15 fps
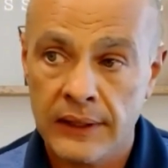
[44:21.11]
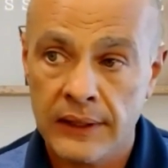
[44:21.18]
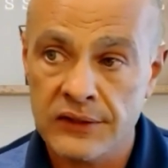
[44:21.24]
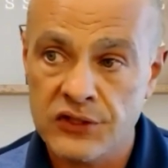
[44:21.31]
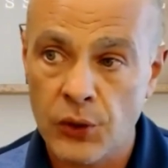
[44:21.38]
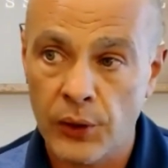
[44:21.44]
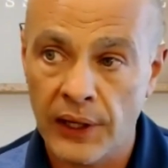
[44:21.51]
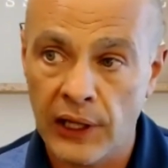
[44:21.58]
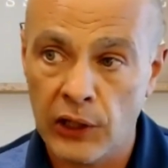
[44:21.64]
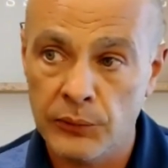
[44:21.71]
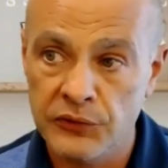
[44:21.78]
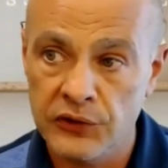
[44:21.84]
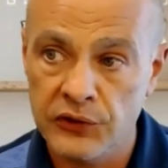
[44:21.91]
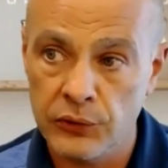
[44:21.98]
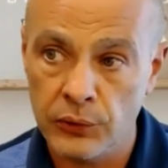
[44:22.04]
And so it
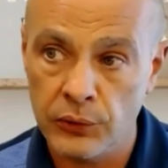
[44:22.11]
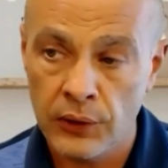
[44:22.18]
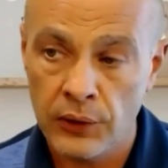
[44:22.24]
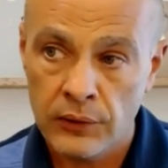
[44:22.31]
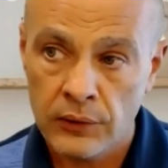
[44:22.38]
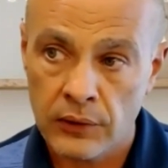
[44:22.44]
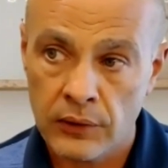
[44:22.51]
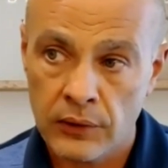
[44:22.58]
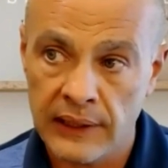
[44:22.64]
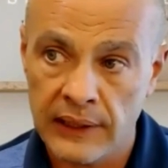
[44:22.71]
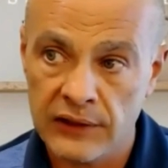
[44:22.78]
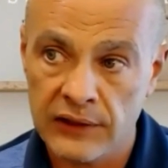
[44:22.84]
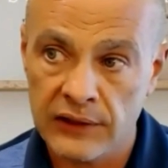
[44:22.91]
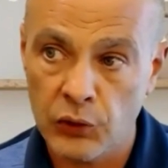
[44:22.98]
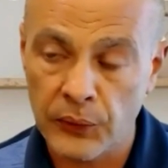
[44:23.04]
helps you
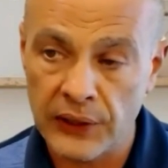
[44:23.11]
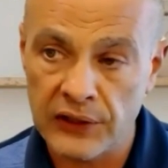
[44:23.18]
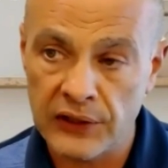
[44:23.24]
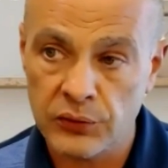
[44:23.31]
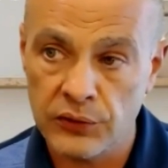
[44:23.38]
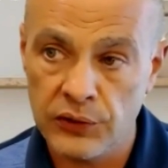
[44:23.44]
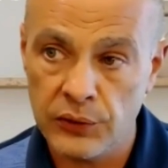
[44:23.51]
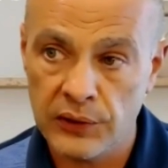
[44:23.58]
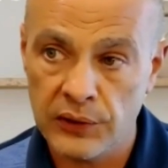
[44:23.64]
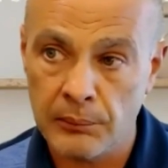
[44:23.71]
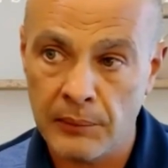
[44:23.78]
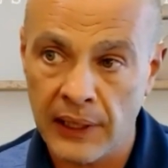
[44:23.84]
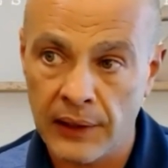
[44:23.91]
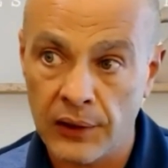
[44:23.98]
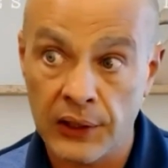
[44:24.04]
get to a place where you
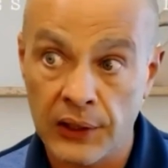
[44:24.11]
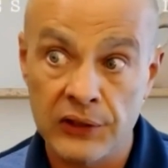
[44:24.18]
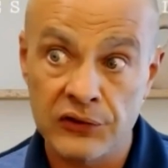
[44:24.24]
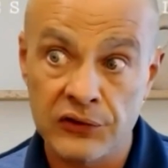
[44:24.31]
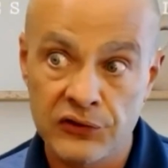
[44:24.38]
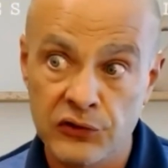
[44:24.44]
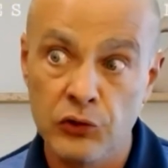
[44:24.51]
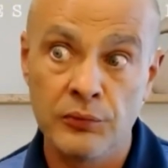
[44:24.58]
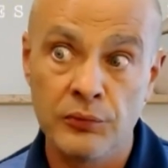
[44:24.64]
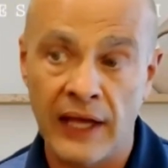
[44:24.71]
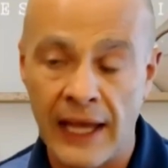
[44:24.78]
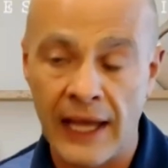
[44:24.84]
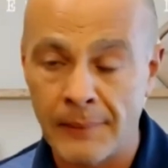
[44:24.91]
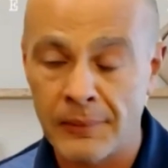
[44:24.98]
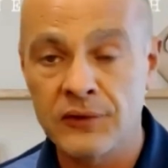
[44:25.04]
can better consume
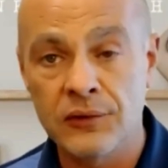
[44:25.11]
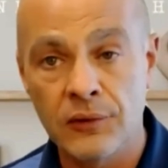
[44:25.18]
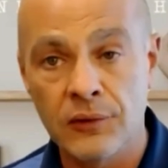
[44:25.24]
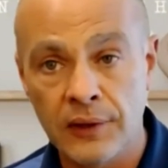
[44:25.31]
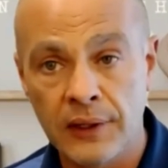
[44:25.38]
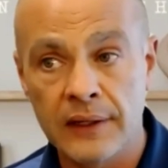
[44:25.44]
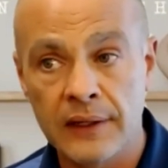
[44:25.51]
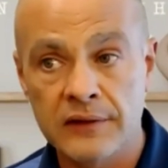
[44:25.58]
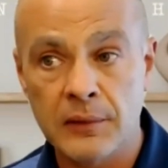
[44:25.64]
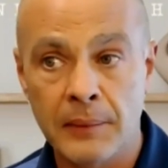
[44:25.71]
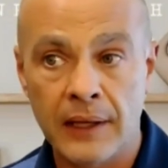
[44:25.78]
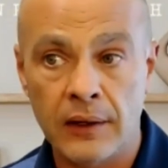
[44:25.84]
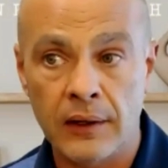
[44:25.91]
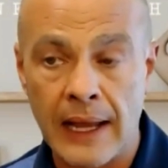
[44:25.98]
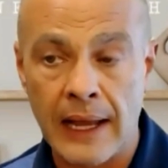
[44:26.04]
the opportunity, and it's a
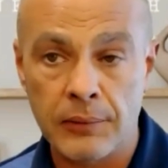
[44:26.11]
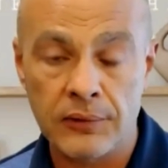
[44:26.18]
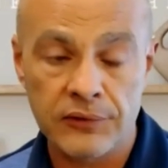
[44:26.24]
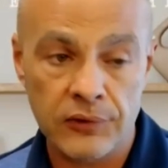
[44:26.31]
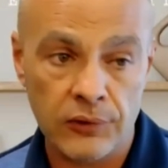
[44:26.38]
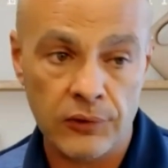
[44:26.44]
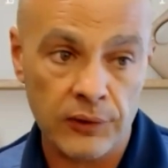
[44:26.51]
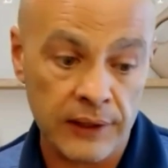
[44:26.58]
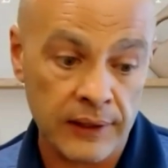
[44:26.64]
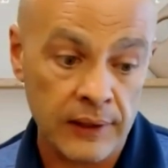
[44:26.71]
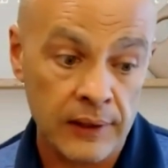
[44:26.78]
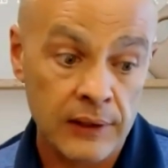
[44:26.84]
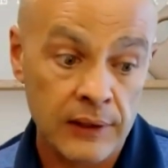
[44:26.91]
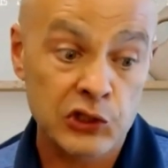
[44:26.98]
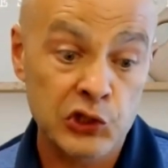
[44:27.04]
better
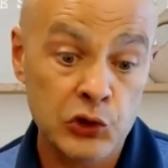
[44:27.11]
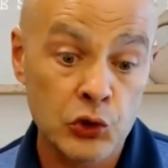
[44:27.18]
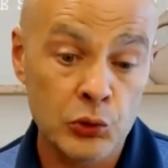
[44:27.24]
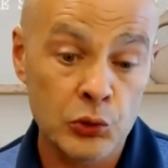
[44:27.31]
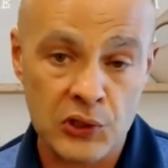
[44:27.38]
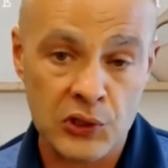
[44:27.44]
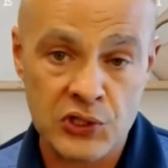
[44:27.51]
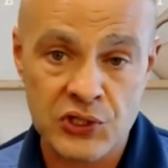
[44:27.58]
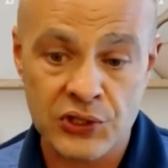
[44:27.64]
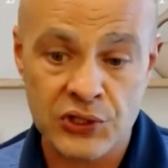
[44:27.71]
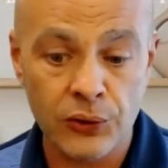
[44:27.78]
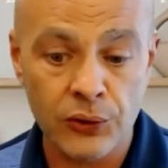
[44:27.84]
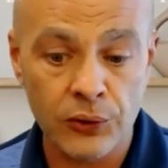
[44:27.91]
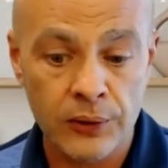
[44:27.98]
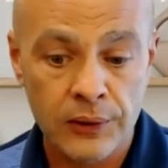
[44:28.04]
opportunity to
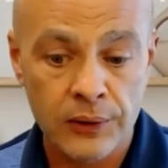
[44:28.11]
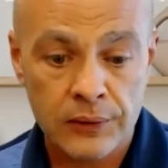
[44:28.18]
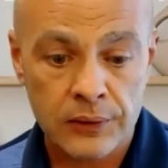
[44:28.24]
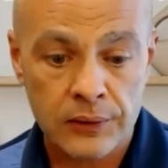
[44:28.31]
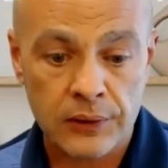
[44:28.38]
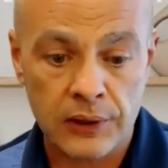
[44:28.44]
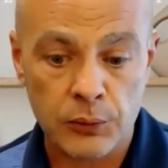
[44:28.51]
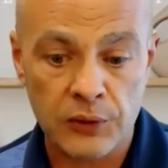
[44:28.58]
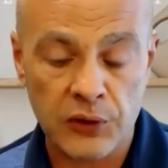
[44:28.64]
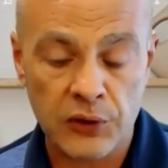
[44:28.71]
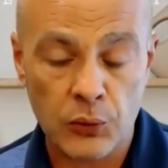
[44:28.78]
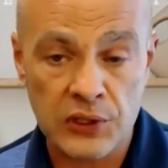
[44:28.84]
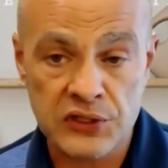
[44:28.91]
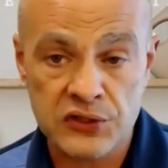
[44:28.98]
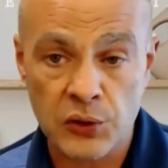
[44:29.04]
pursue with
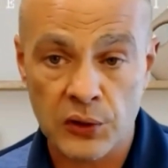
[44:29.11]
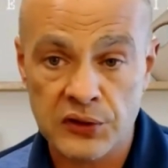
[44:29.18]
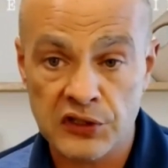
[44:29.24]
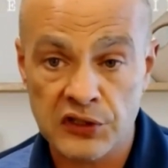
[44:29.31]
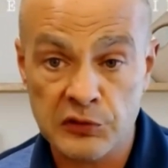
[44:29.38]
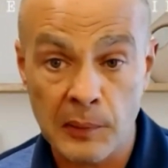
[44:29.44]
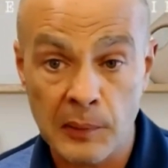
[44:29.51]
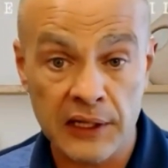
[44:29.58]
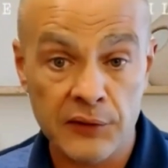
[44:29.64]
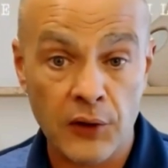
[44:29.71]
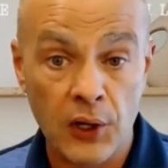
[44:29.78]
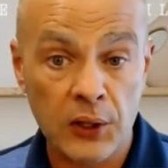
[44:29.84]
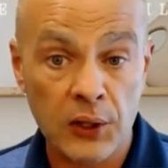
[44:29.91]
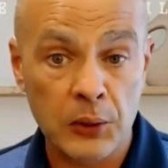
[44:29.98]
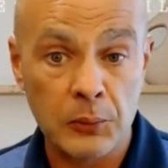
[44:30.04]
the resources many of
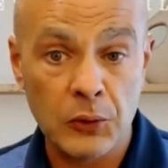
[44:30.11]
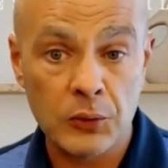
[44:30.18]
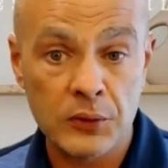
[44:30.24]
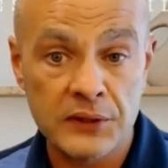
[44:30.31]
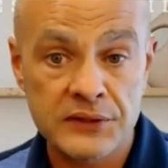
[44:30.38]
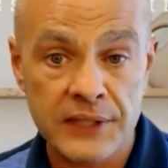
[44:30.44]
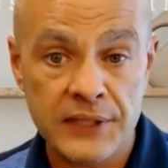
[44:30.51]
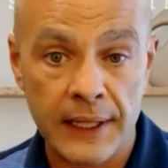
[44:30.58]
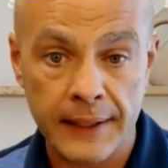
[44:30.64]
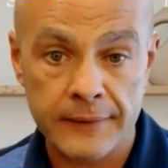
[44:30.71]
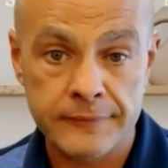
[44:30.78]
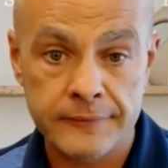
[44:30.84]
our communities have.